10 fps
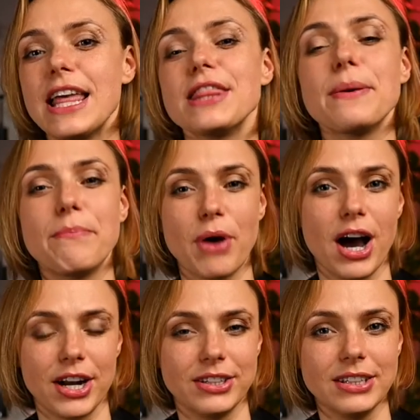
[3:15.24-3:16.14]
in the
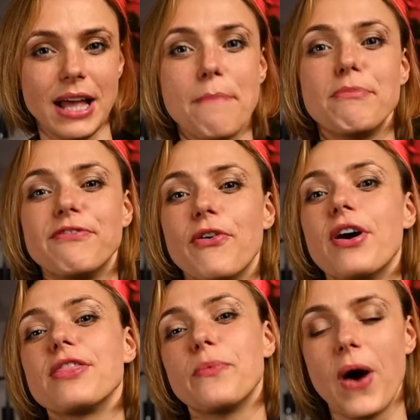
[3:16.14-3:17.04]
bottle
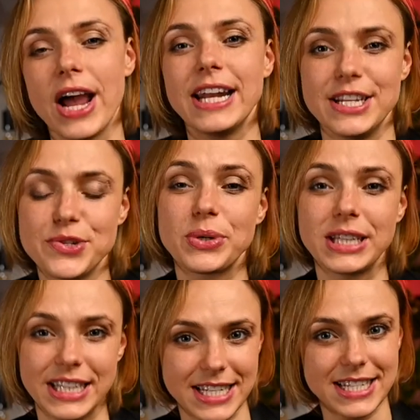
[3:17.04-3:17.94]
before the wine is
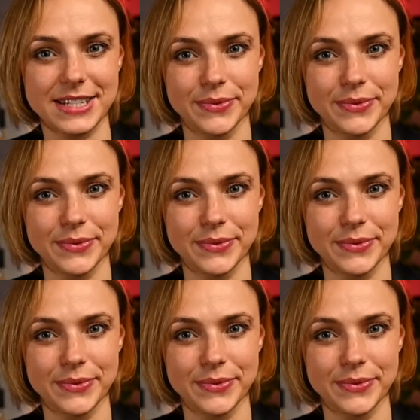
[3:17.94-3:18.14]
released.